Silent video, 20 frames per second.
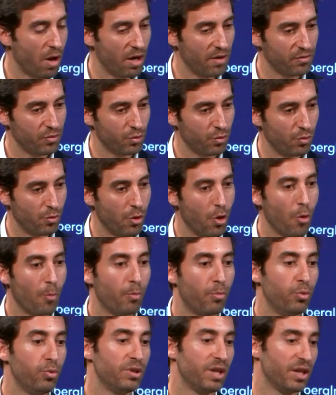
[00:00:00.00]
have to
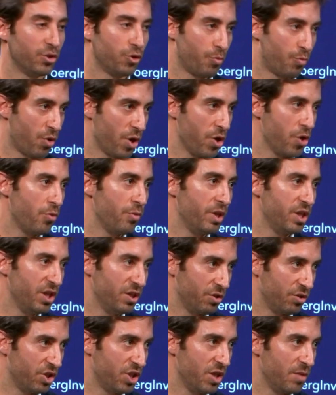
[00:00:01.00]
put as a priority
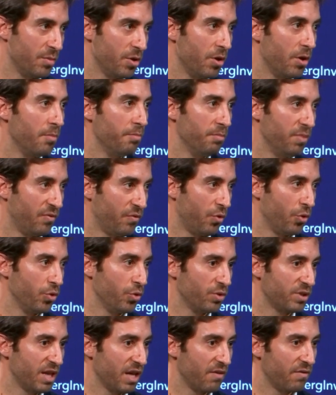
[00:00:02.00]
the team before
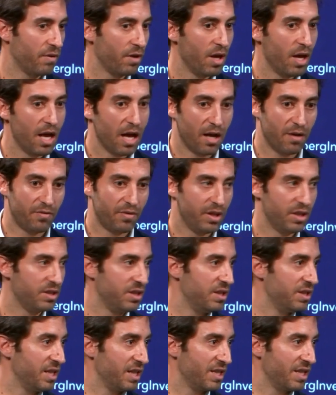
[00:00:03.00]
yourself. I think
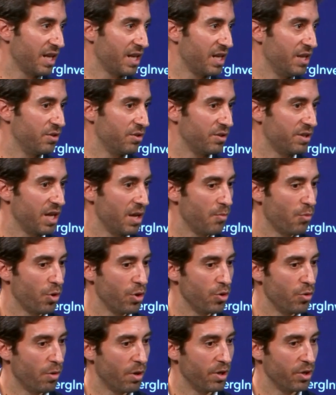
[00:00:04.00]
this is exactly the same
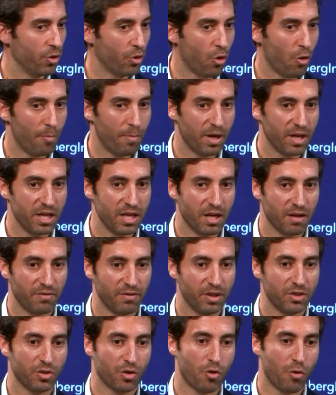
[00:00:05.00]
when you are in a company. I
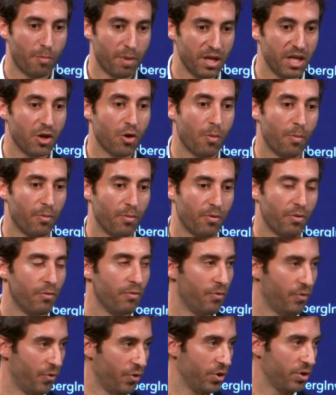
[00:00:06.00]
think the company comes
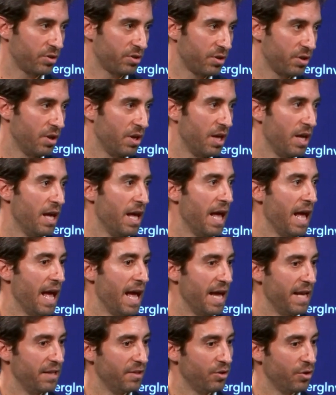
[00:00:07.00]
first,
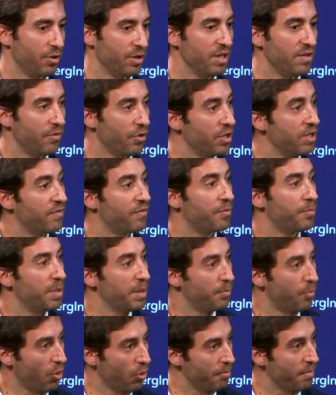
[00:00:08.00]
and uh, even if
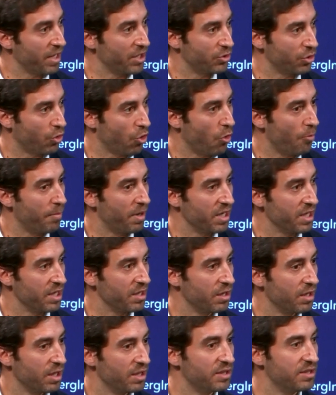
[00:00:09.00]
people make the
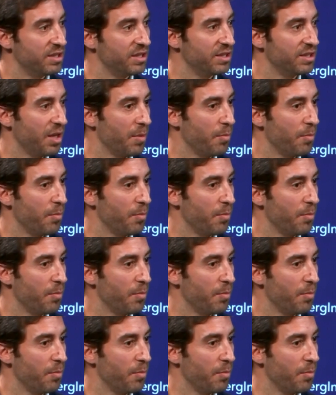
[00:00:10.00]
company, this is